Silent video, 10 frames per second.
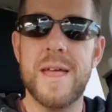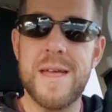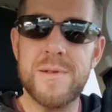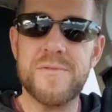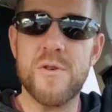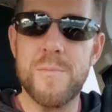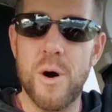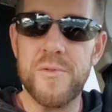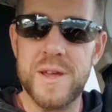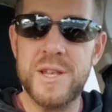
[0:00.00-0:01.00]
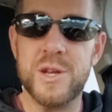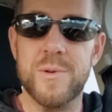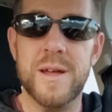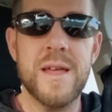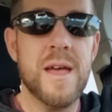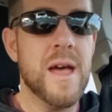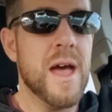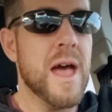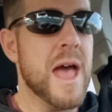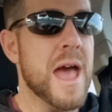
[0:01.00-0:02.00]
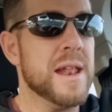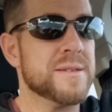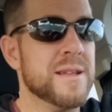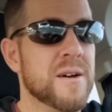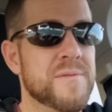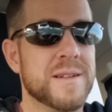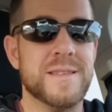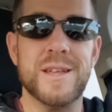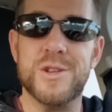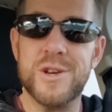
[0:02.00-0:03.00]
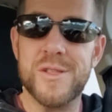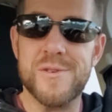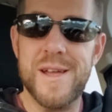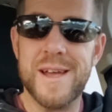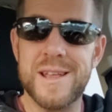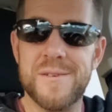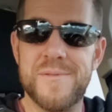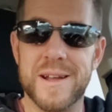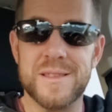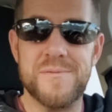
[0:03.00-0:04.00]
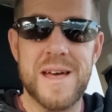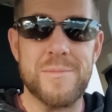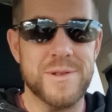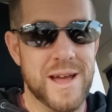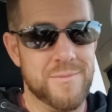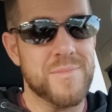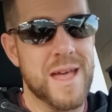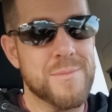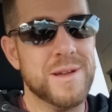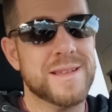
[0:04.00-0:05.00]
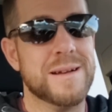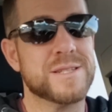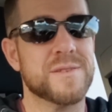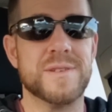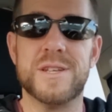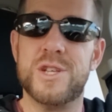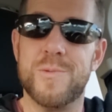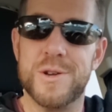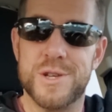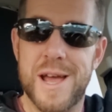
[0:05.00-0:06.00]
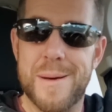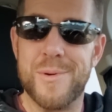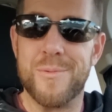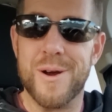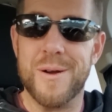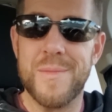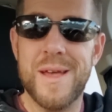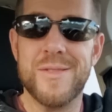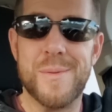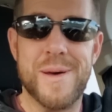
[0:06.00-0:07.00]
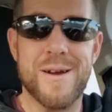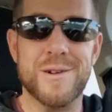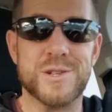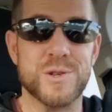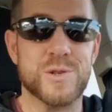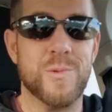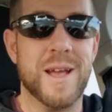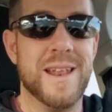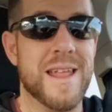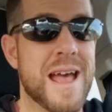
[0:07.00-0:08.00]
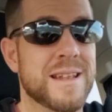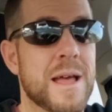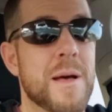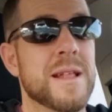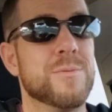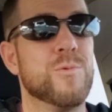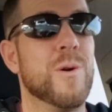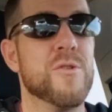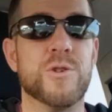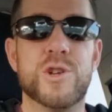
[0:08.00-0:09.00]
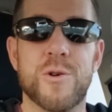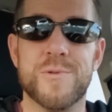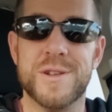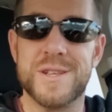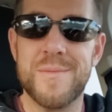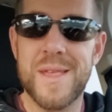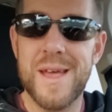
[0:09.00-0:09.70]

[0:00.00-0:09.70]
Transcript: even if they're both into it and it's not affecting each other, it can affect the family. Now, how many times does a situation happen where the parents are swinging and ends up with one of their children's